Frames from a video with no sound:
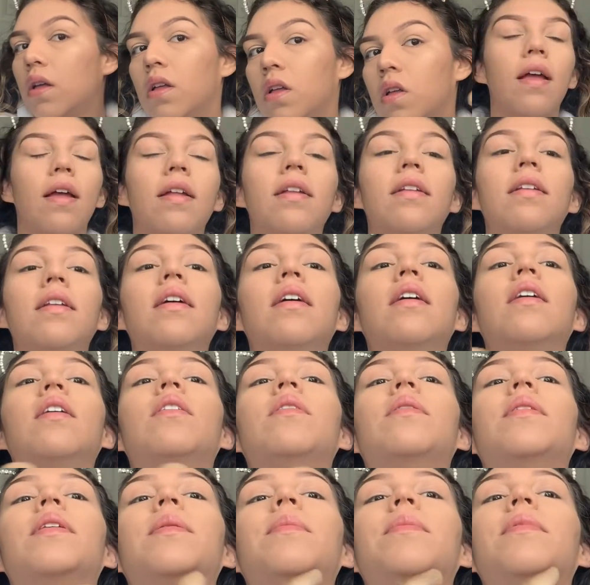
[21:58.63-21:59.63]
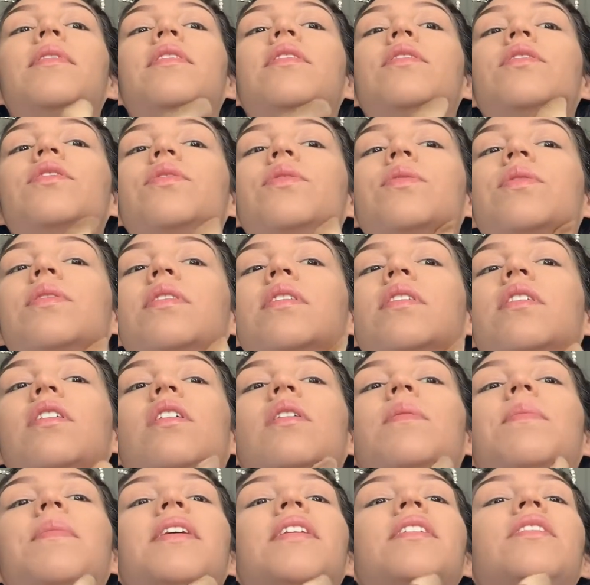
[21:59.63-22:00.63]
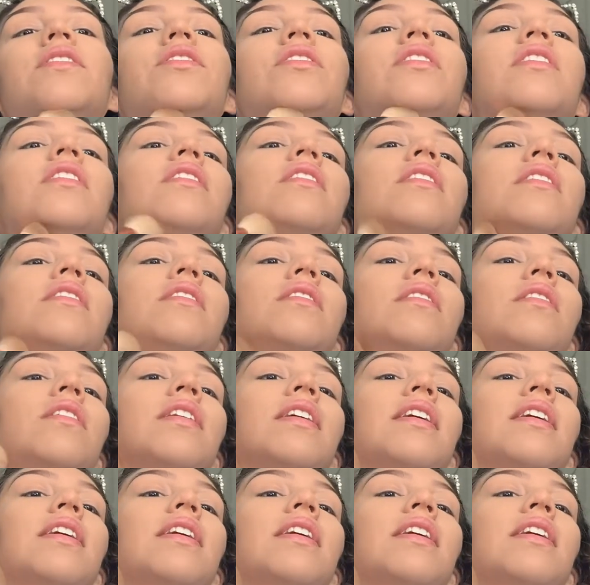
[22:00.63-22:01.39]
And now I'm gonna do it on my chin.